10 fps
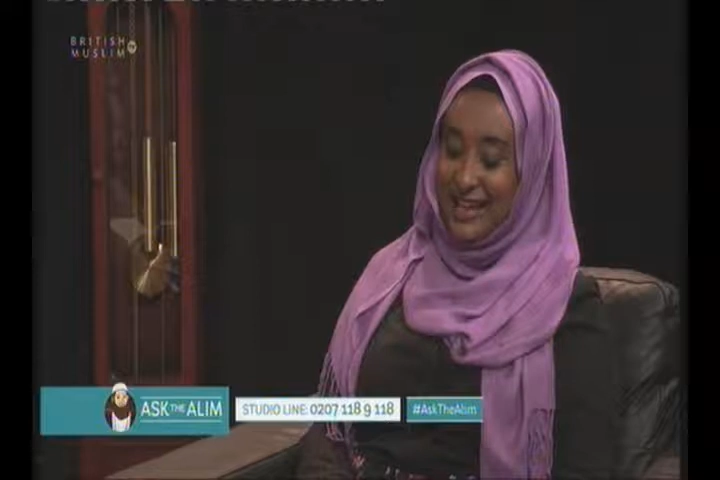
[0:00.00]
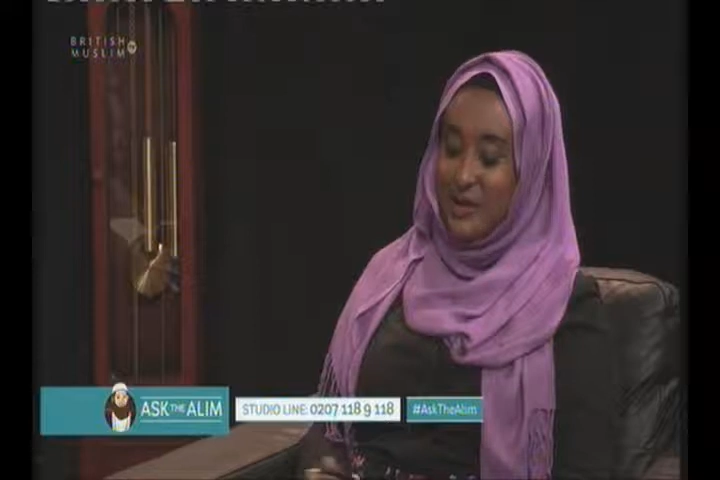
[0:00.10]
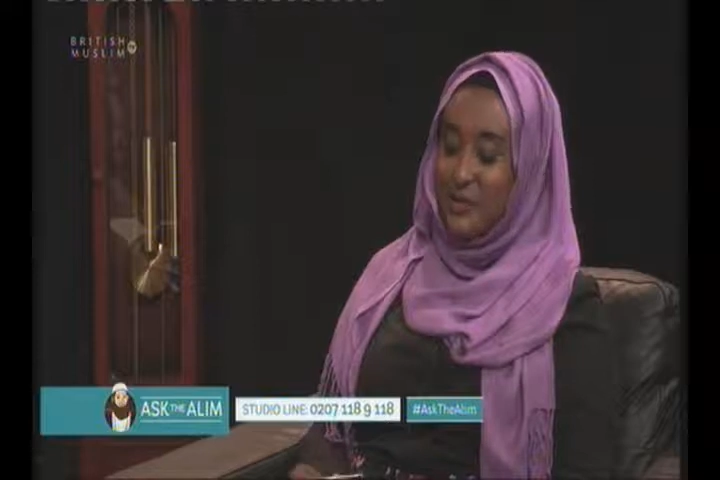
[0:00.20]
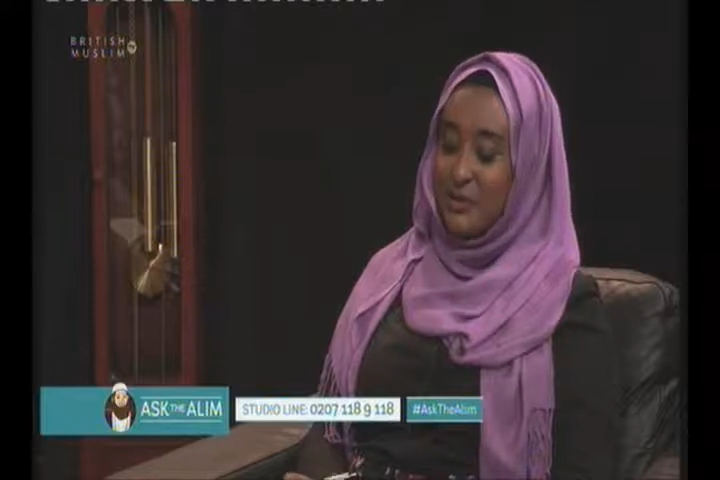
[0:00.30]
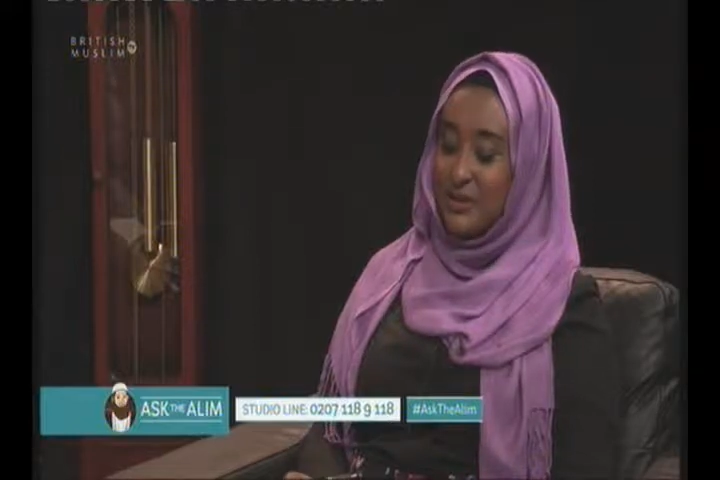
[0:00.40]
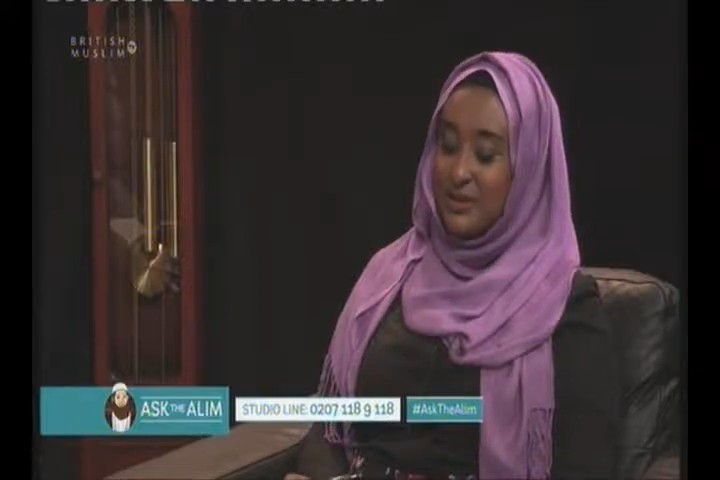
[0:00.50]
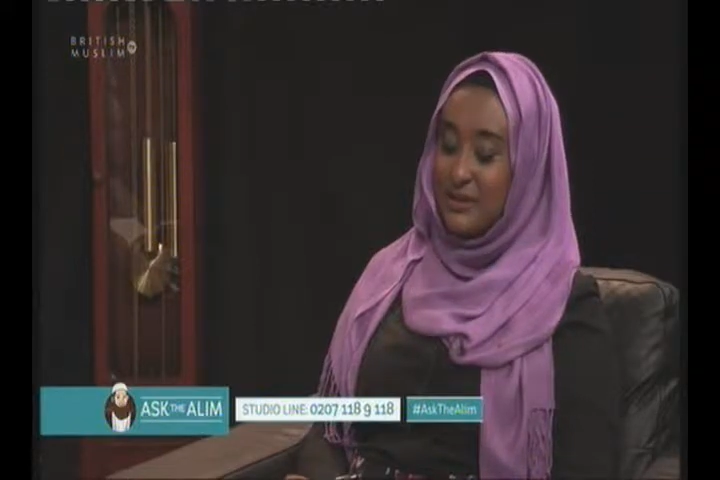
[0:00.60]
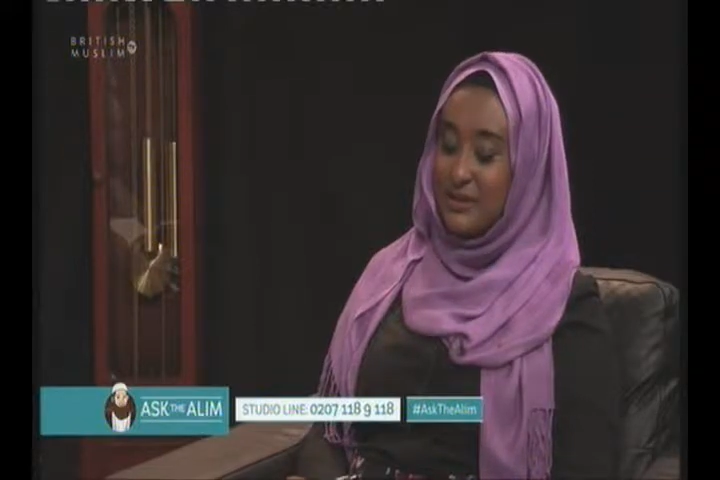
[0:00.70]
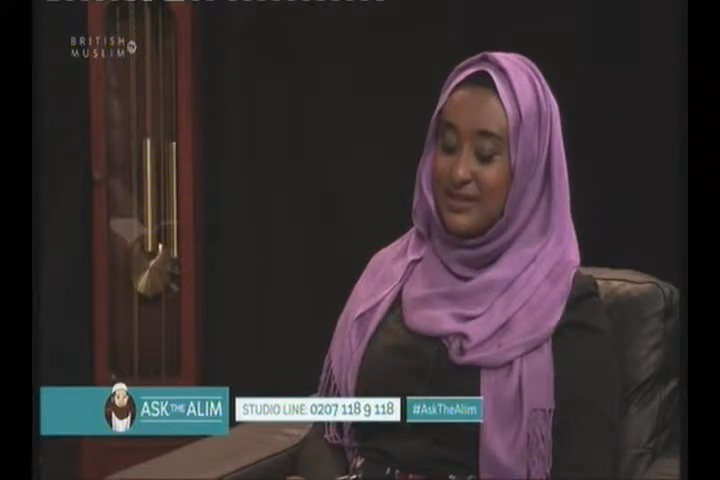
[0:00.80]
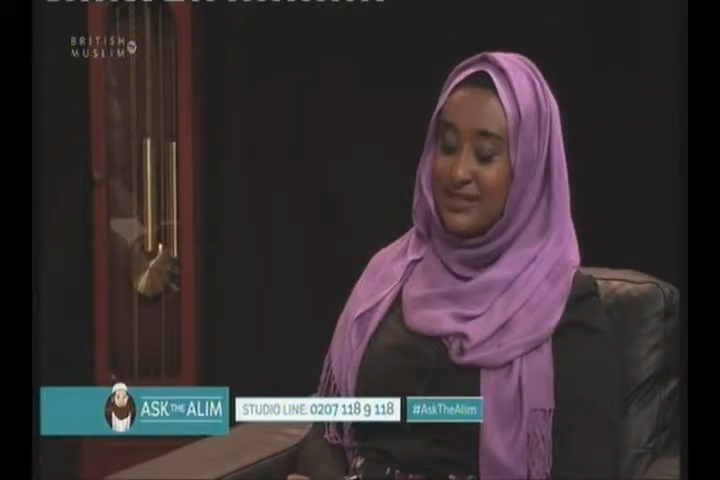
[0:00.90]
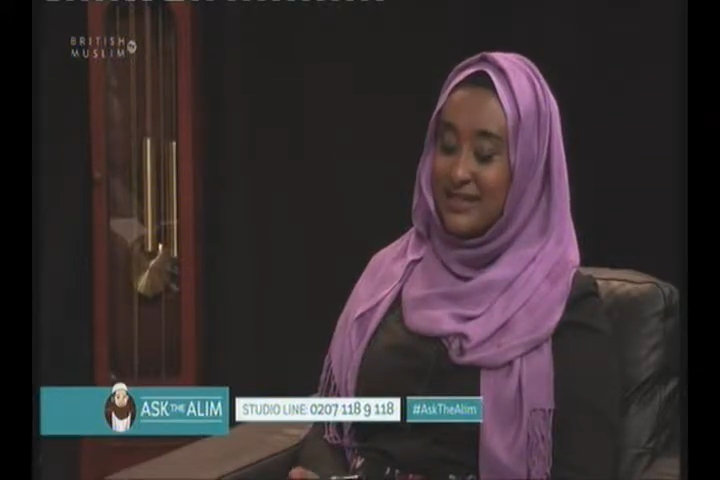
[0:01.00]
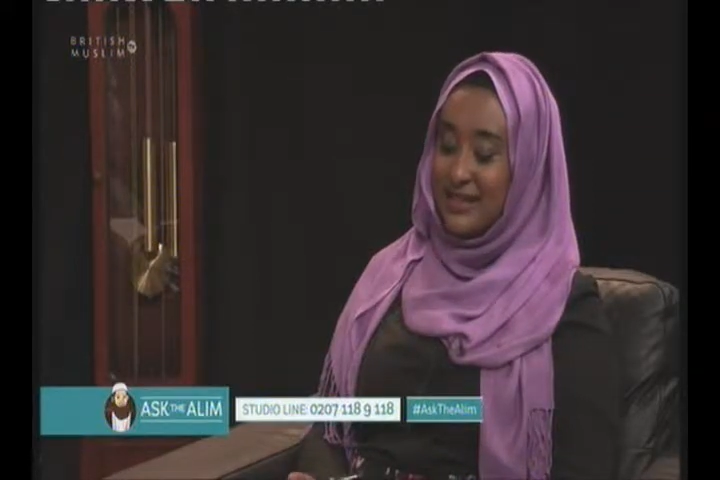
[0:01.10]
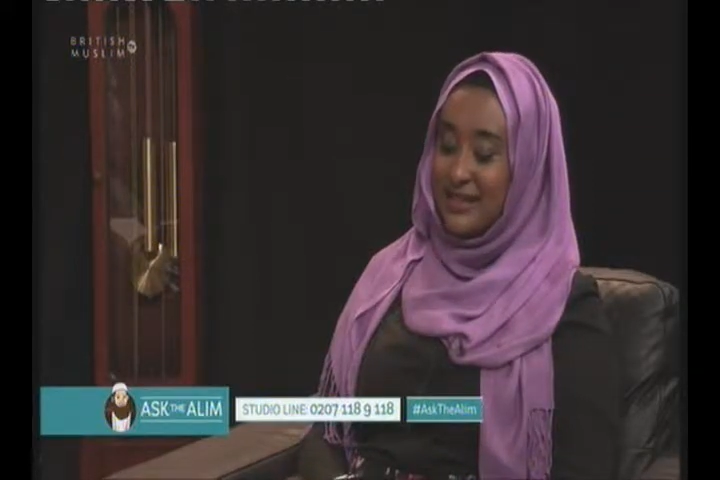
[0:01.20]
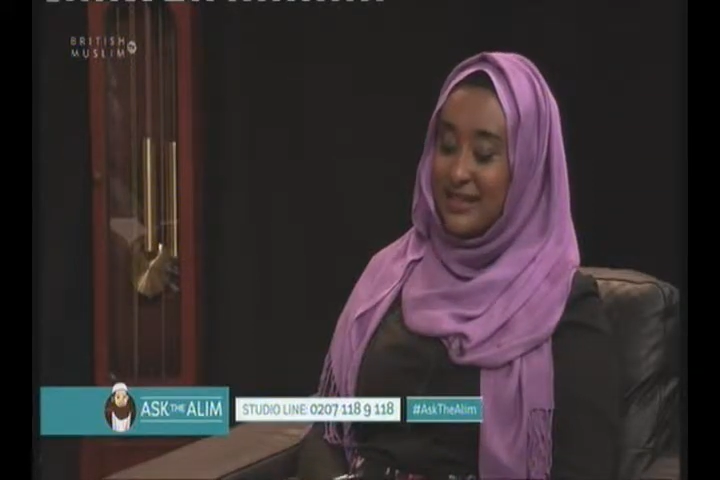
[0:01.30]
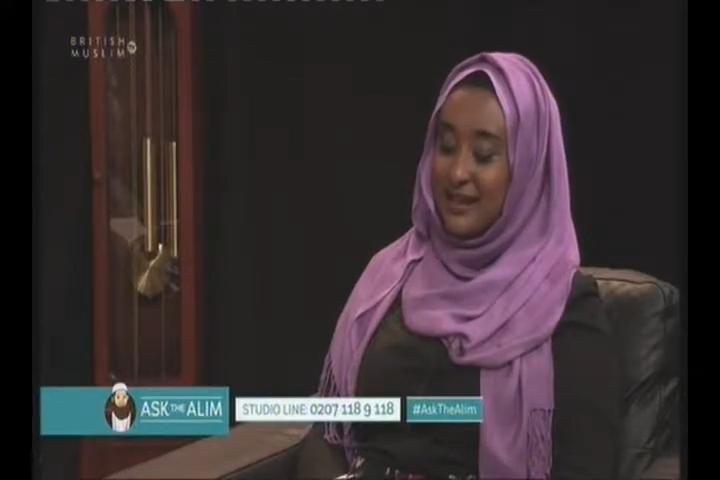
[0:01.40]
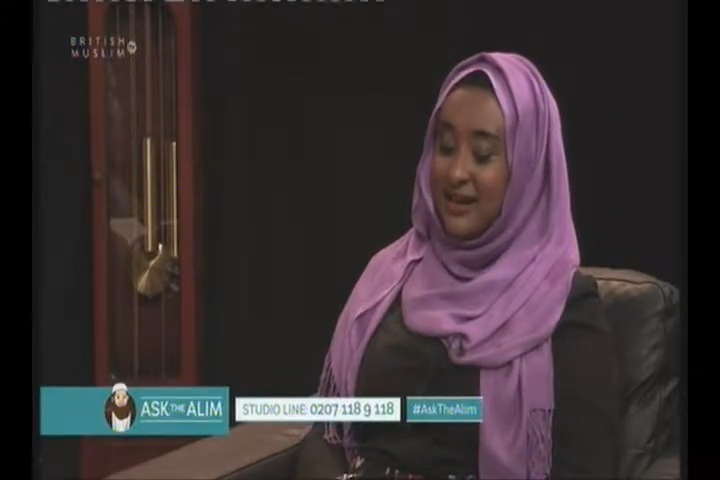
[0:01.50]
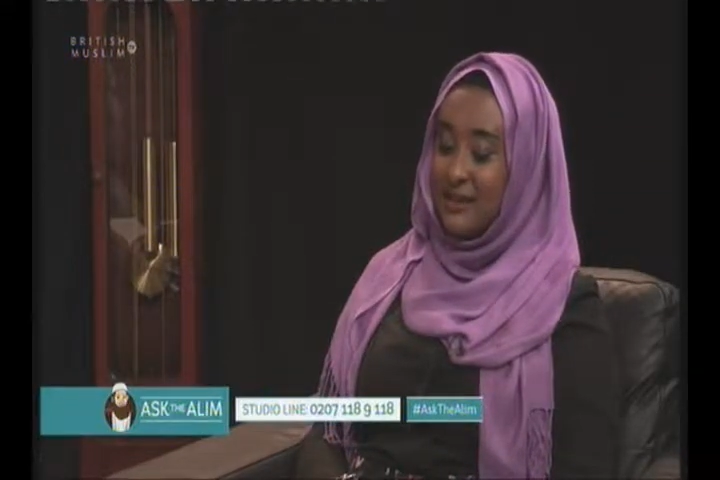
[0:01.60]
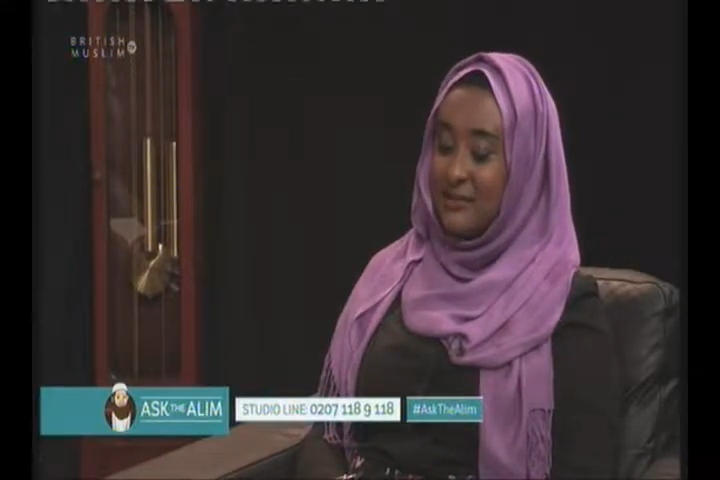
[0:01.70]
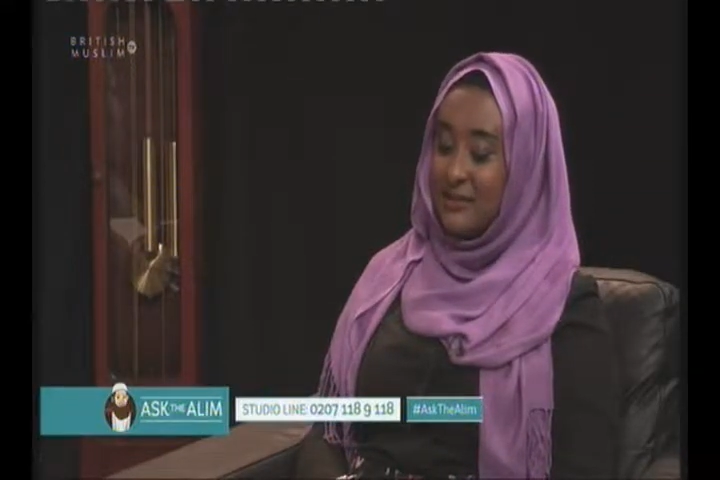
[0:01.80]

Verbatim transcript: Can a woman who is in idah